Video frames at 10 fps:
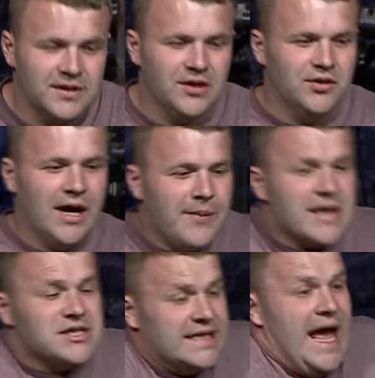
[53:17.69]
You know, I'm
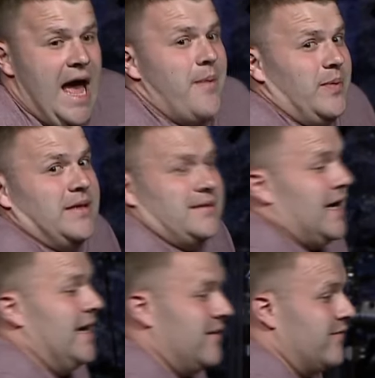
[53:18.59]
actually happy,
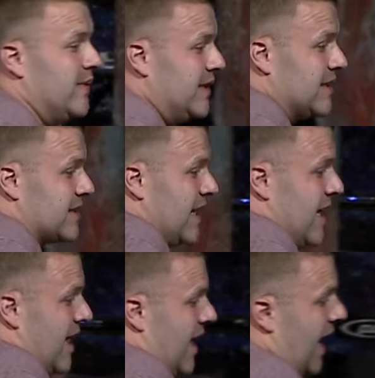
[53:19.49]
kind of, because
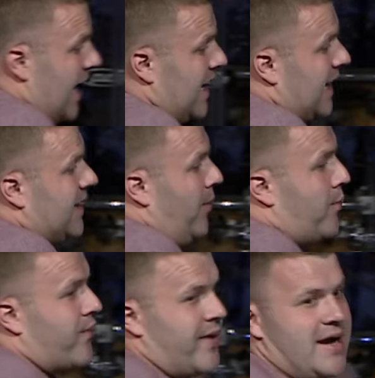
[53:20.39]
I get a
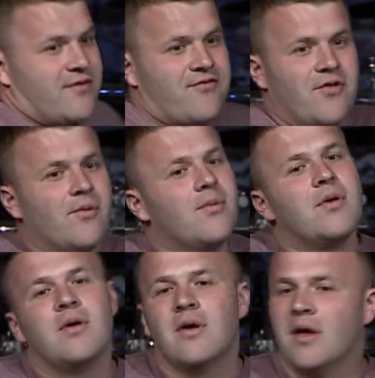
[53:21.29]
break from